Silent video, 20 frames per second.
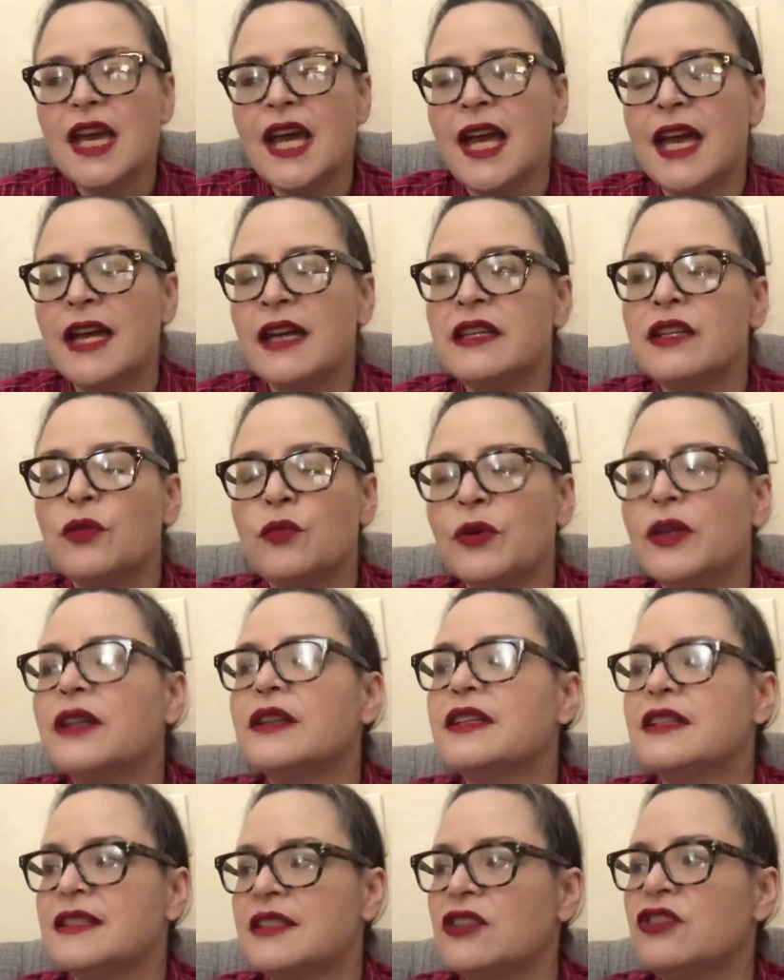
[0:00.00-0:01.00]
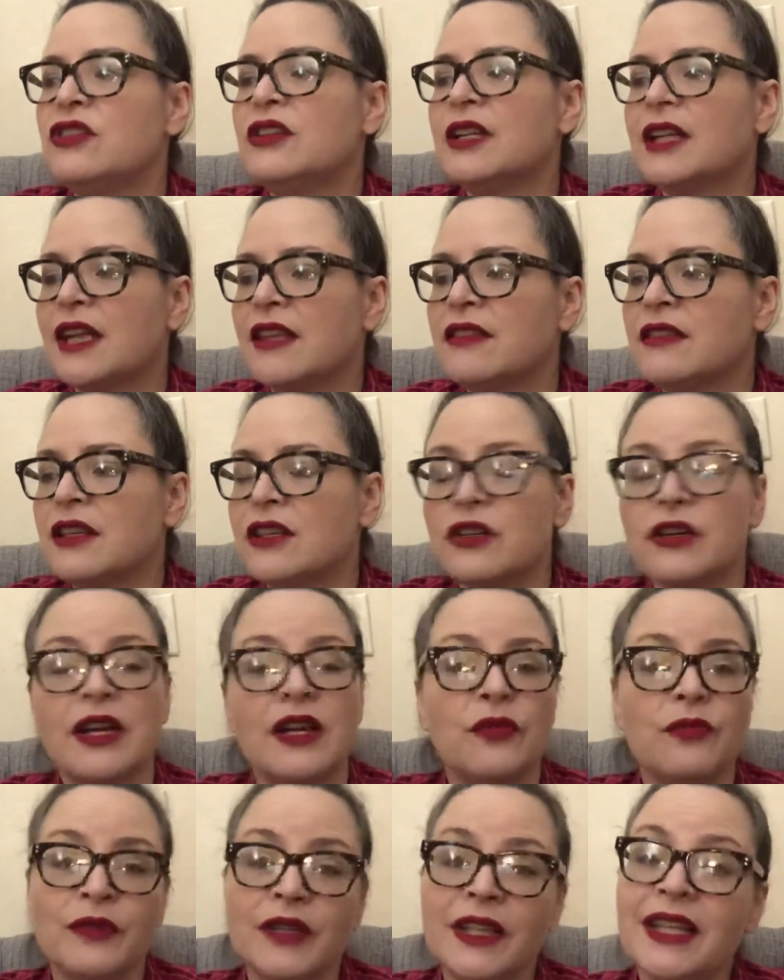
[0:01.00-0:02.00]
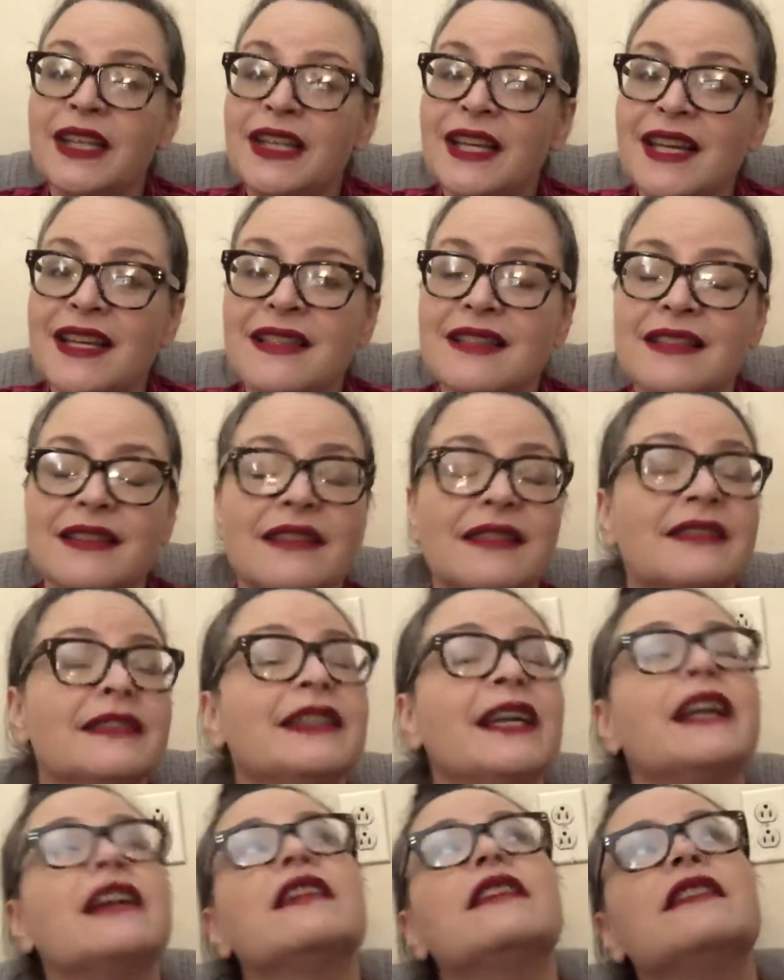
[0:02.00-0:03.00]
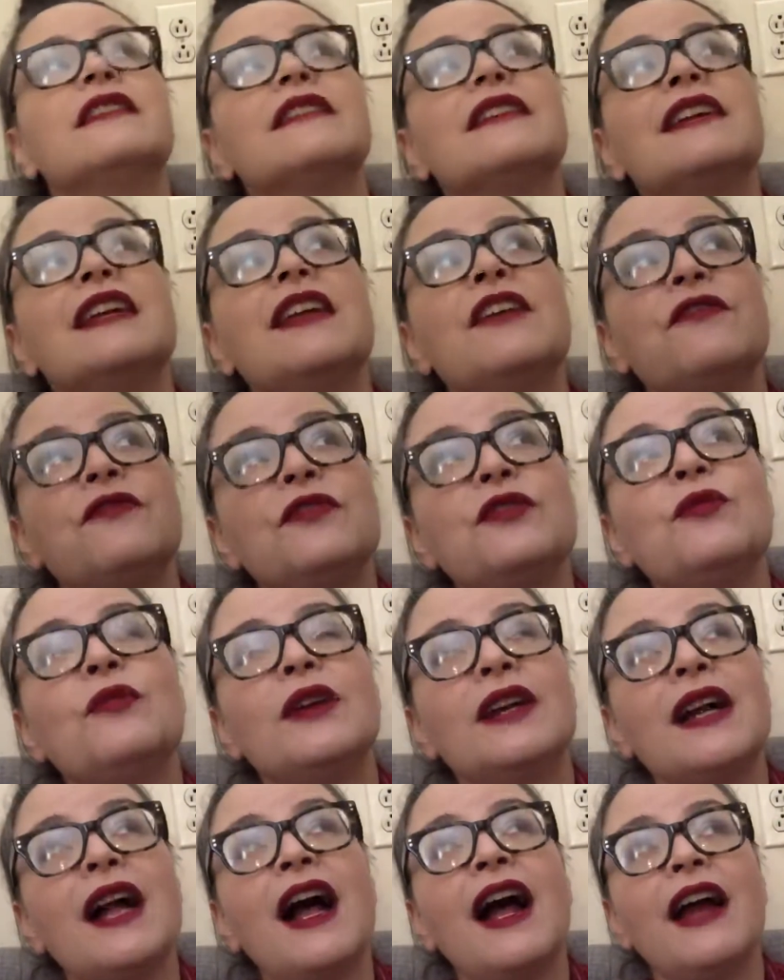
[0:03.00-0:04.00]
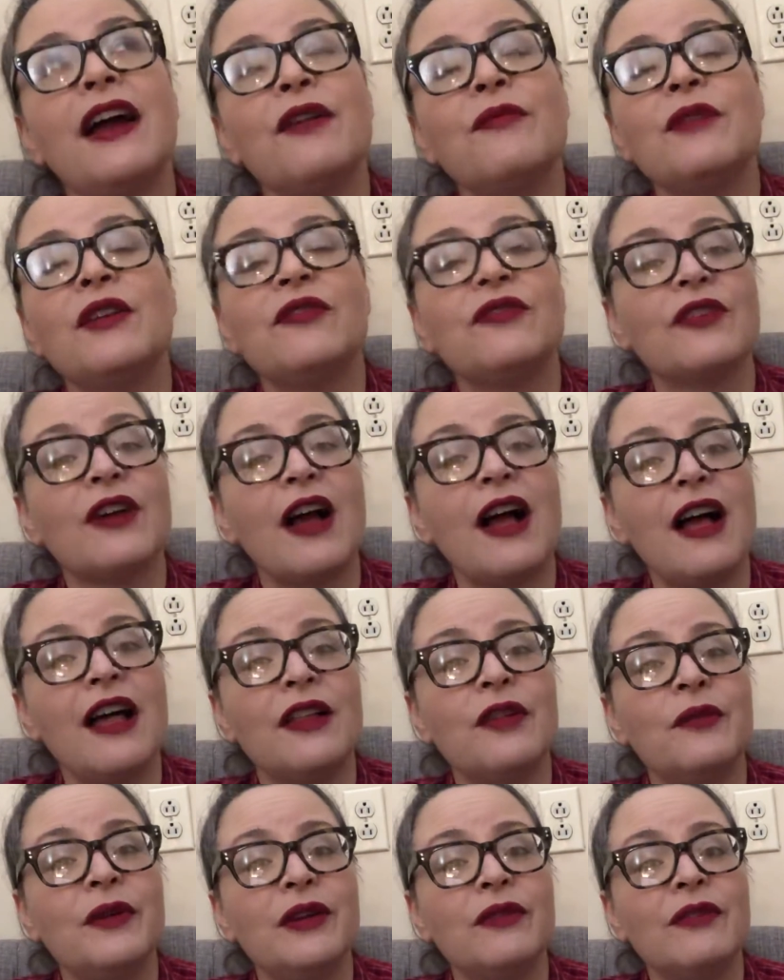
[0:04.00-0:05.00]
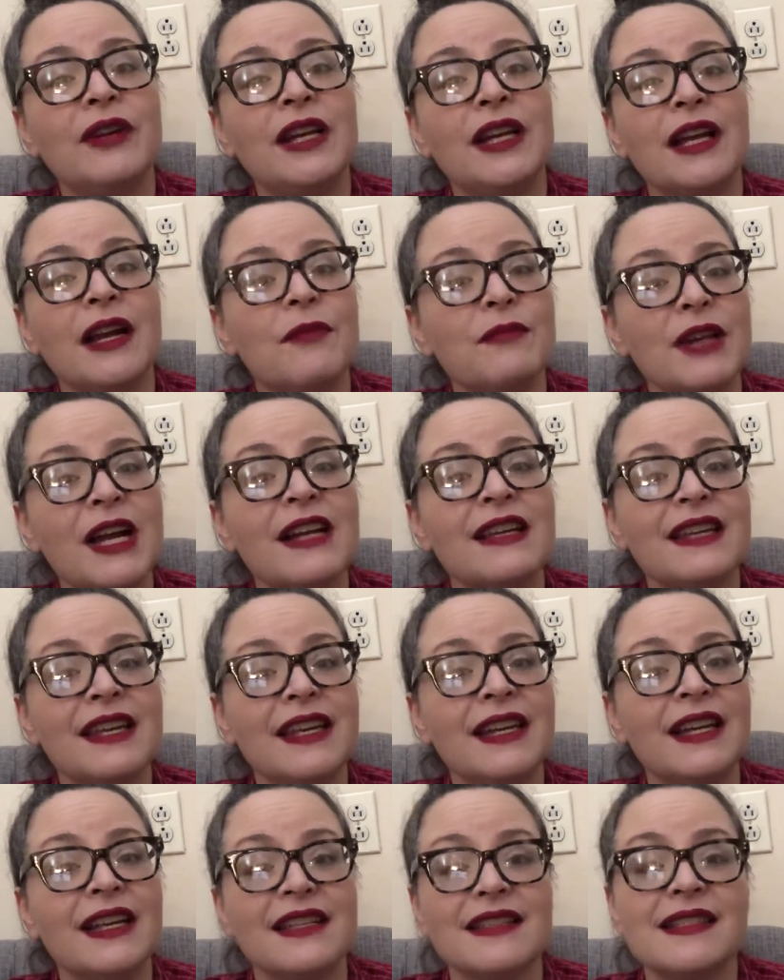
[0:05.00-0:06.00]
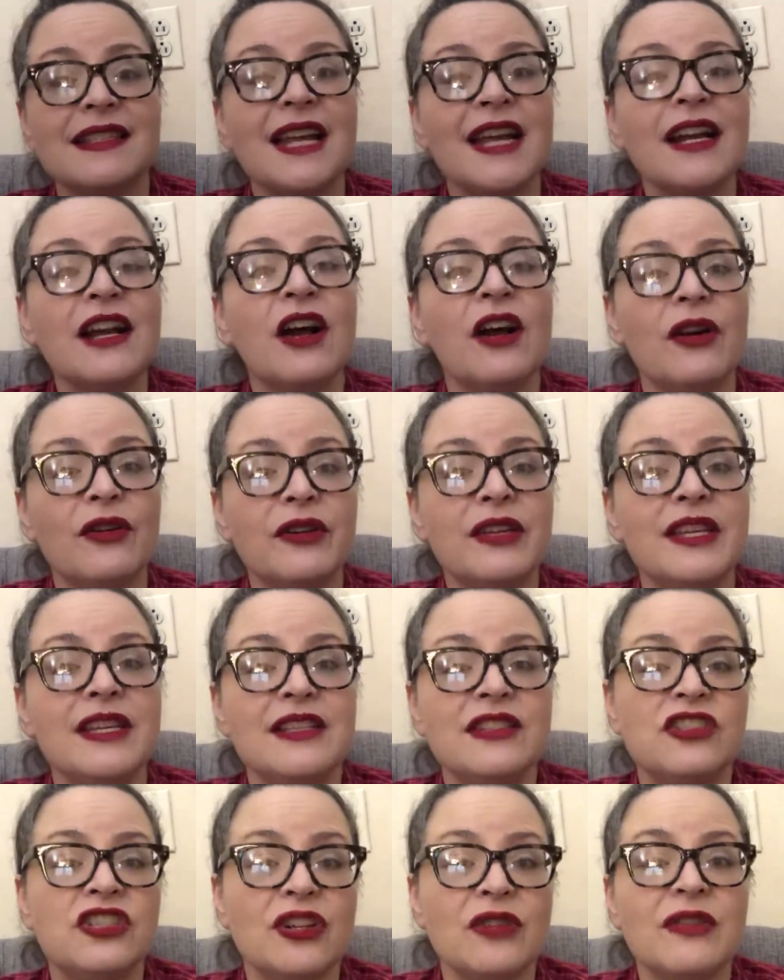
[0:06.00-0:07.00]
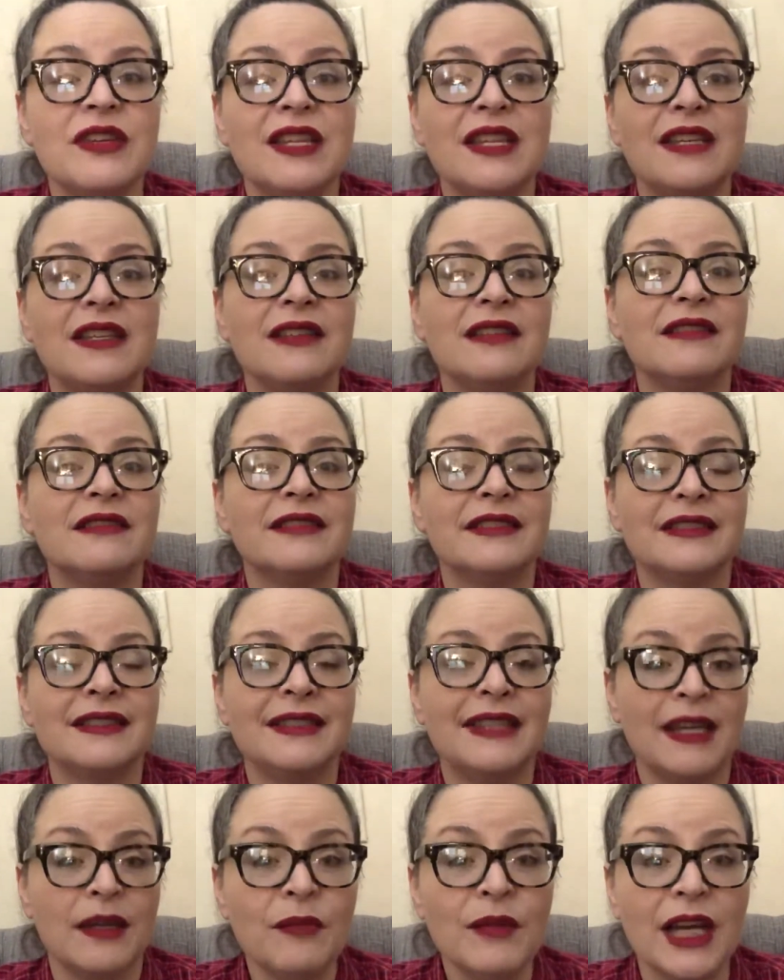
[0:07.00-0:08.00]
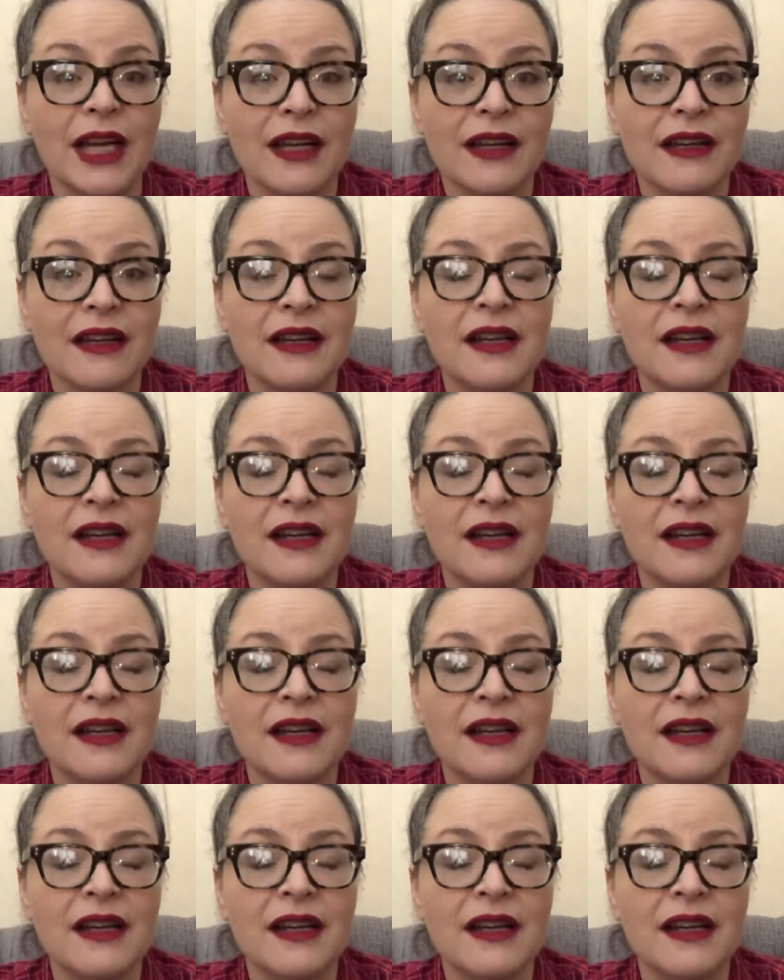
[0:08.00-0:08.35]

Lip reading: And it will continue to get thinner. And it really is, like, if you want to hire me for a Halloween reading, I'm not kidding. It's not a hokey, jokey gimmick.